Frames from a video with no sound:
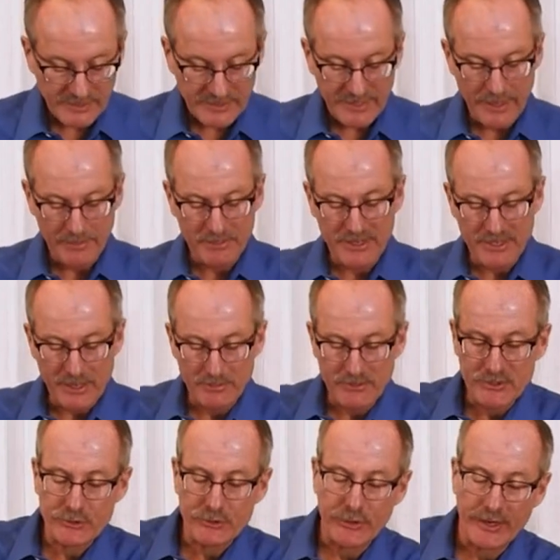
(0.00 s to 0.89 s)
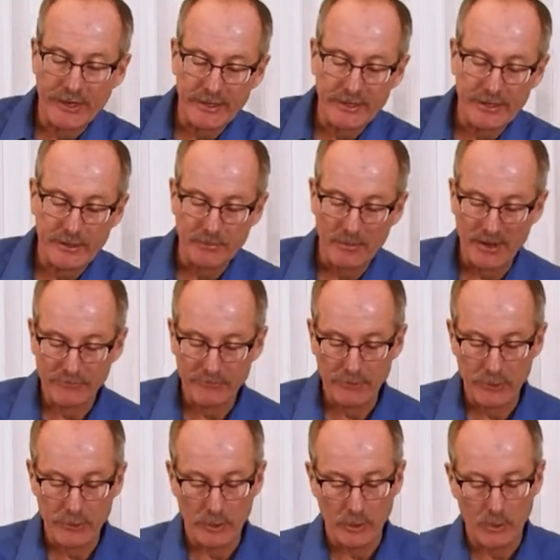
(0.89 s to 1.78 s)
can be demonstrated in my
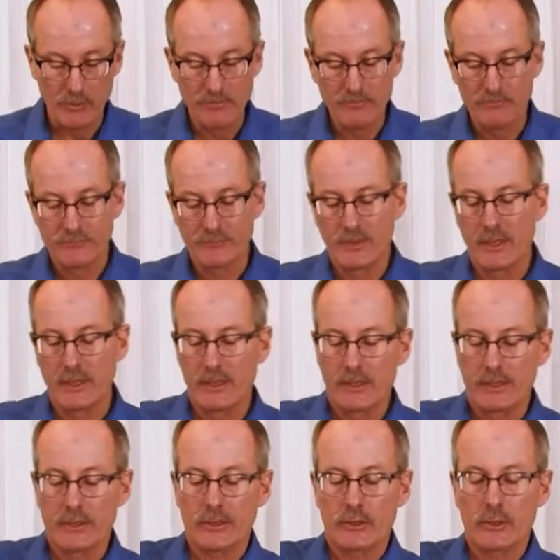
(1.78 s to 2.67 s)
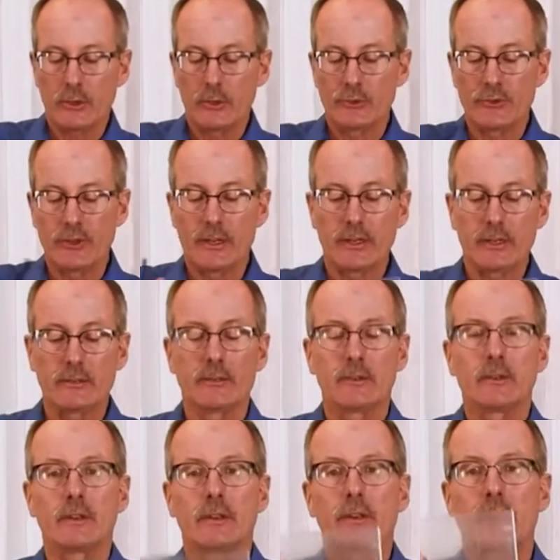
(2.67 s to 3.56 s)
flume using
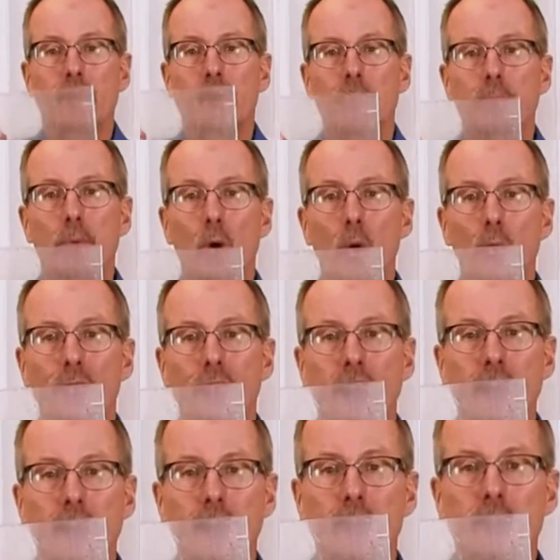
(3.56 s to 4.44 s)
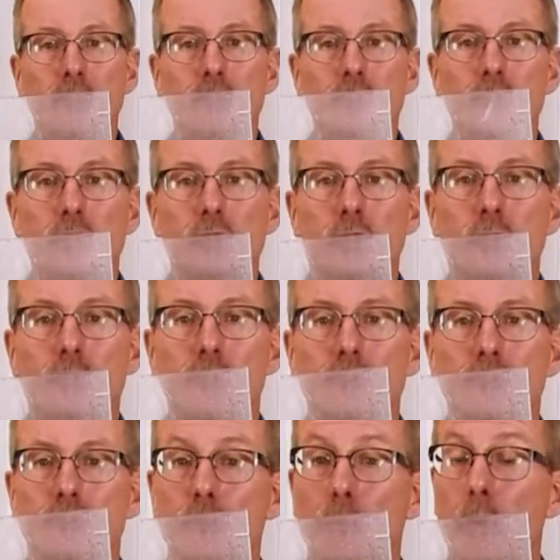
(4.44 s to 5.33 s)
both a
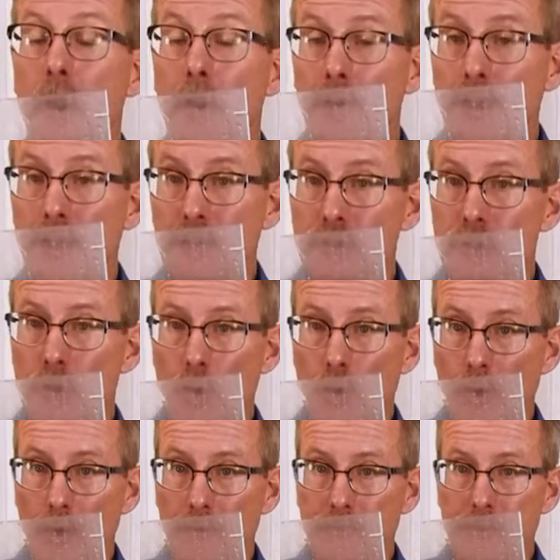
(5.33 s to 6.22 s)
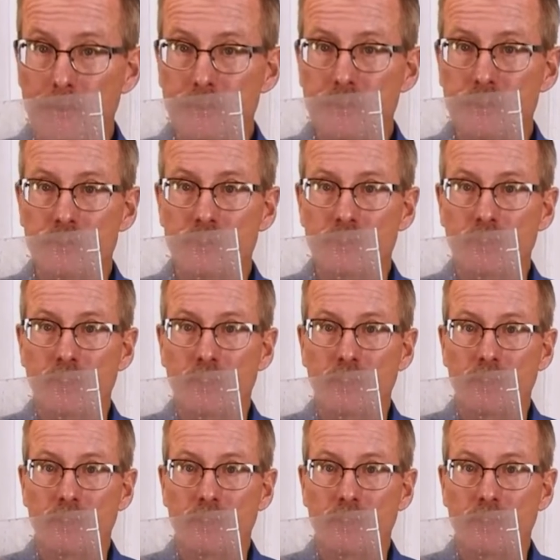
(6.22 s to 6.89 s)
square-edged orifice,